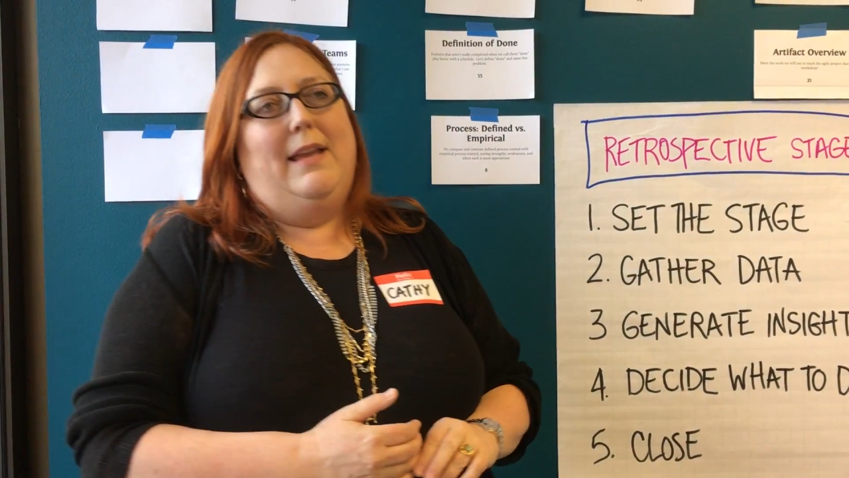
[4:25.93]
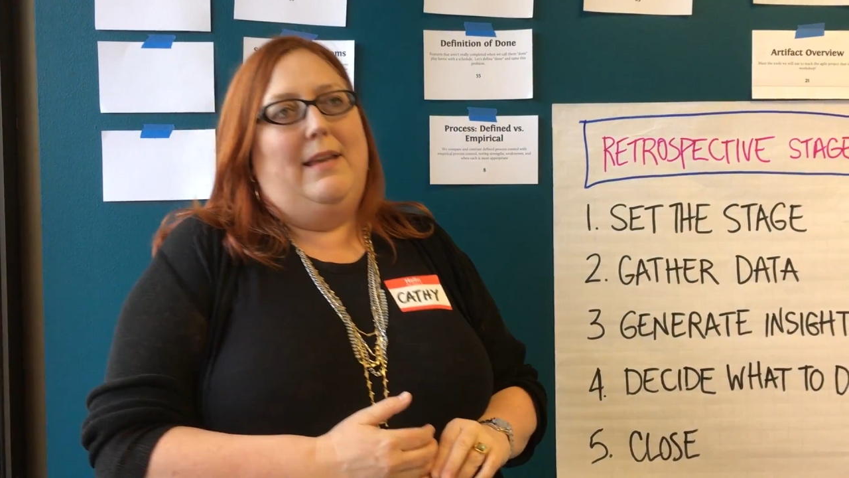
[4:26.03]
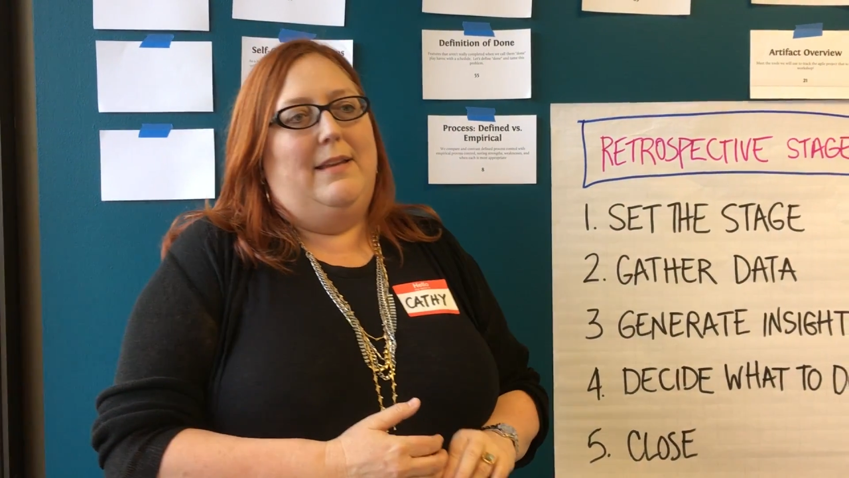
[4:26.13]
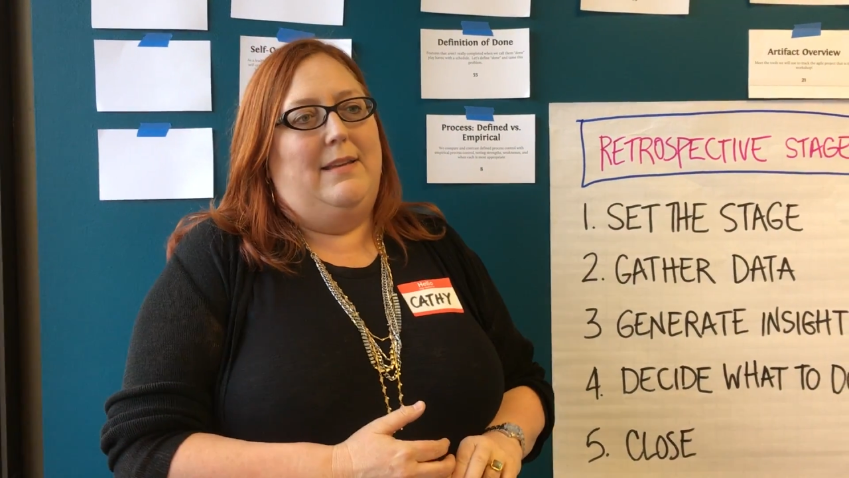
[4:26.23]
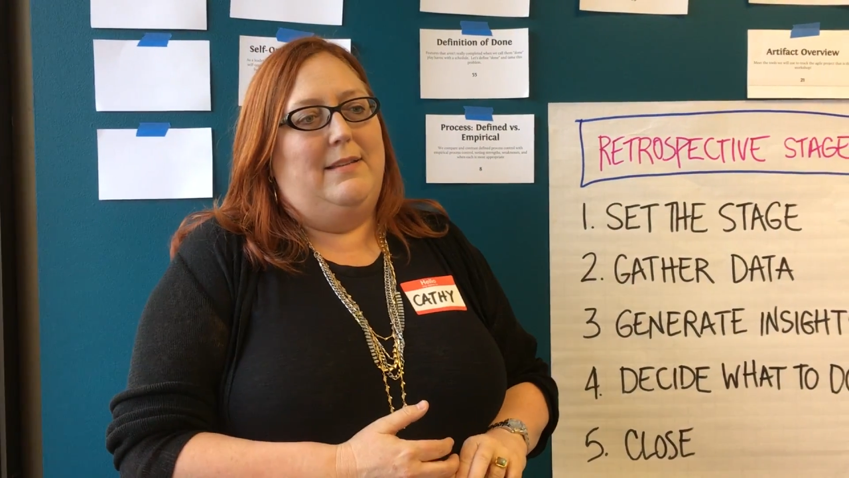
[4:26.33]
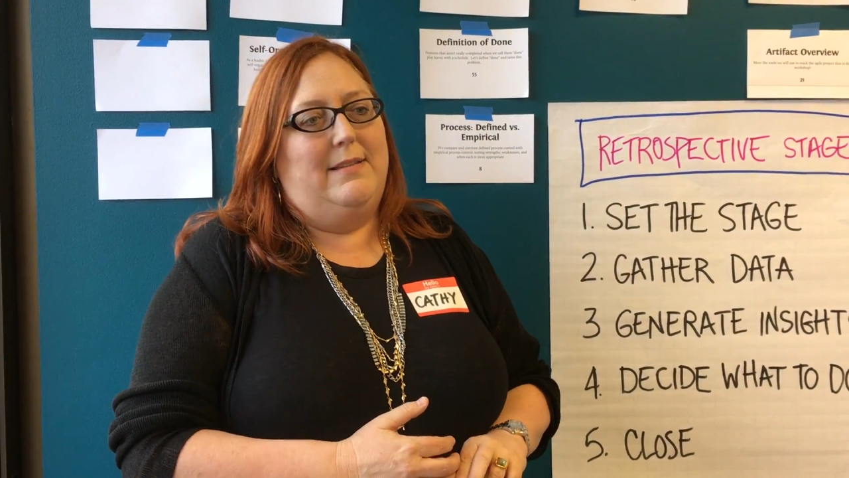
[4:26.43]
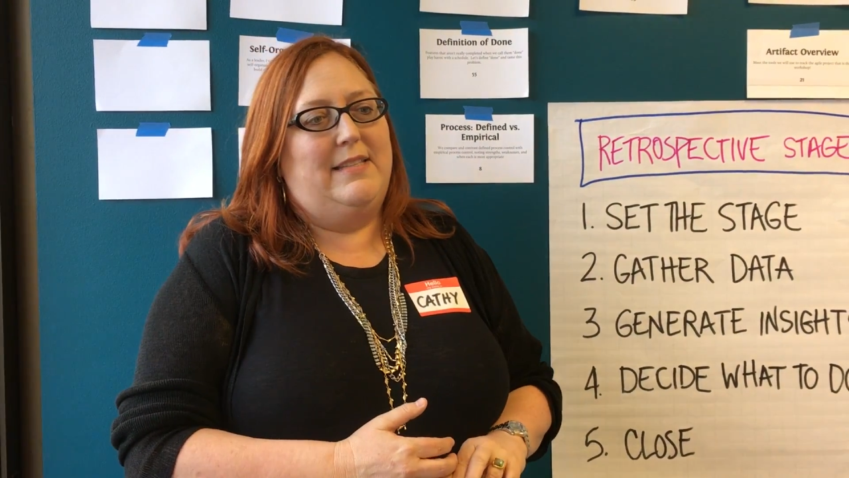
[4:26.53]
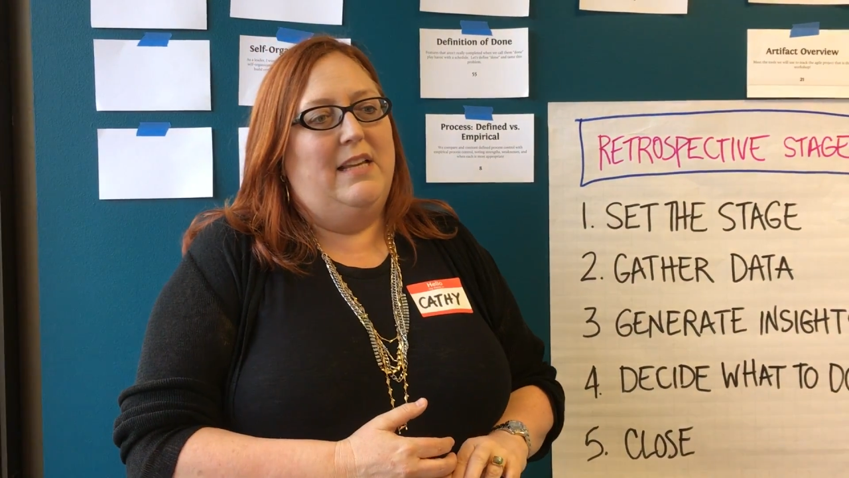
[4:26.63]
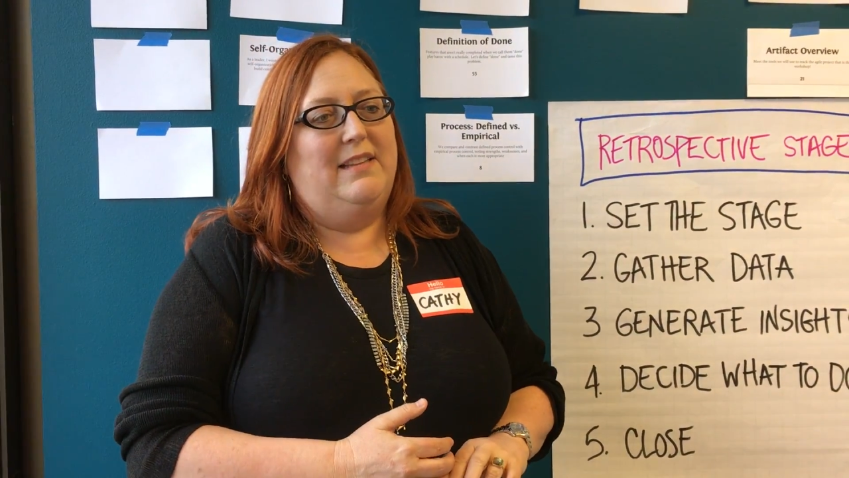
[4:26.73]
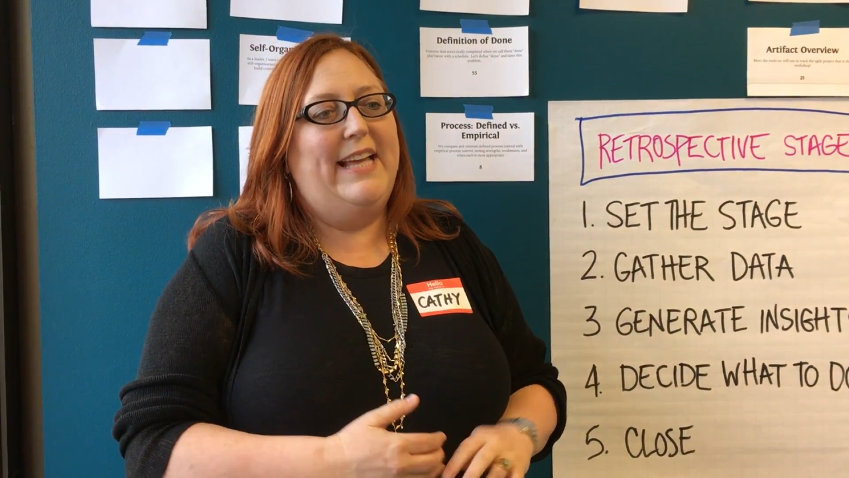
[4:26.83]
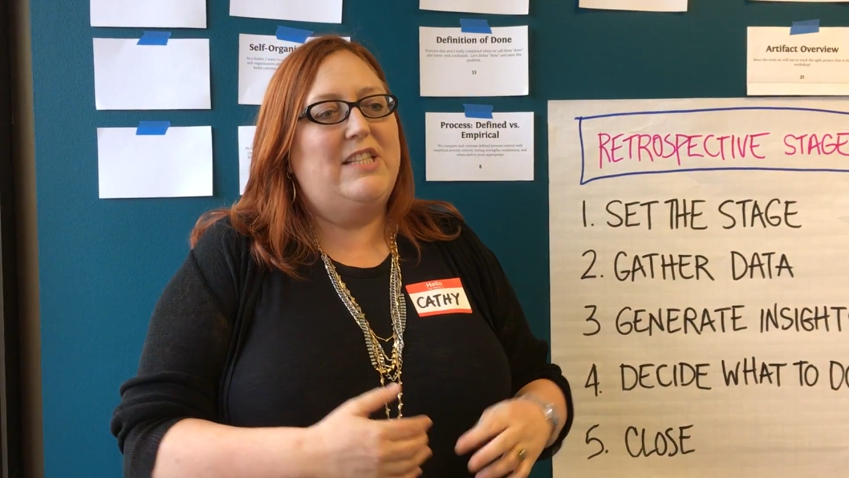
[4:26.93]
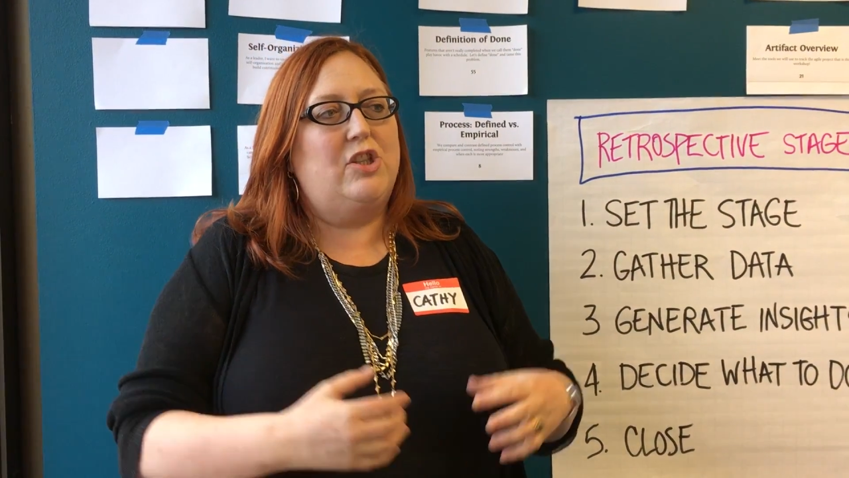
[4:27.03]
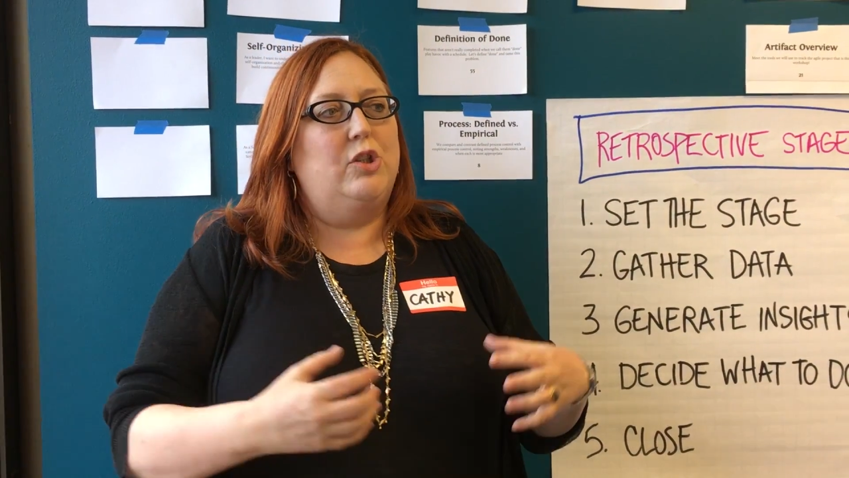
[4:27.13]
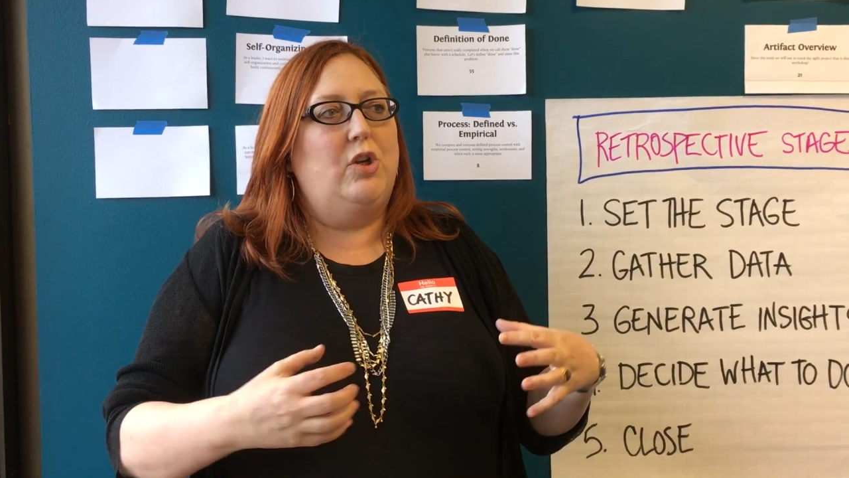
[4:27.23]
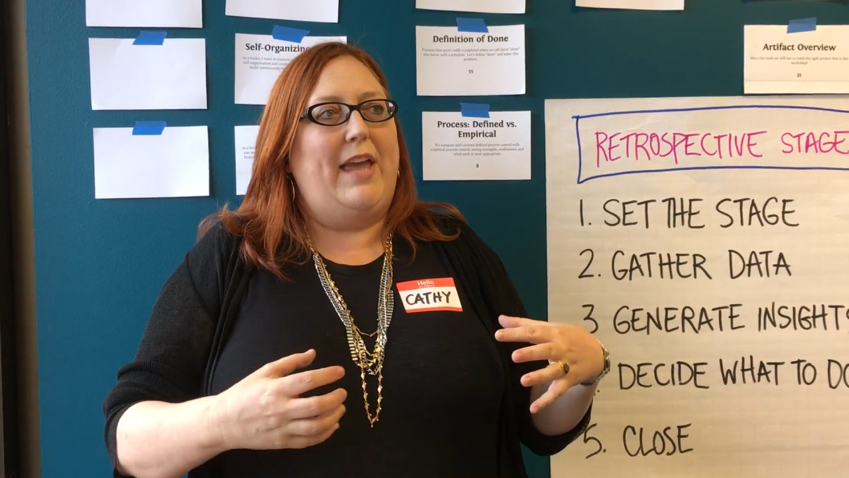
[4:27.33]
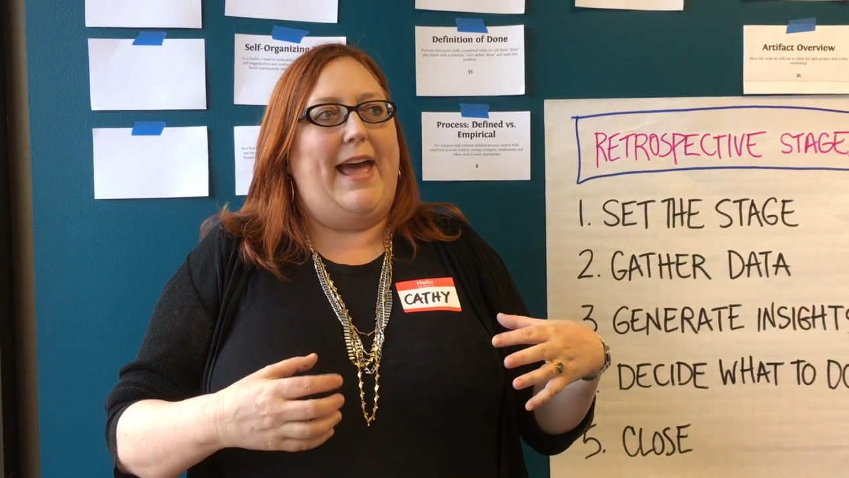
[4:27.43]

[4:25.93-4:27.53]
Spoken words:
is let's look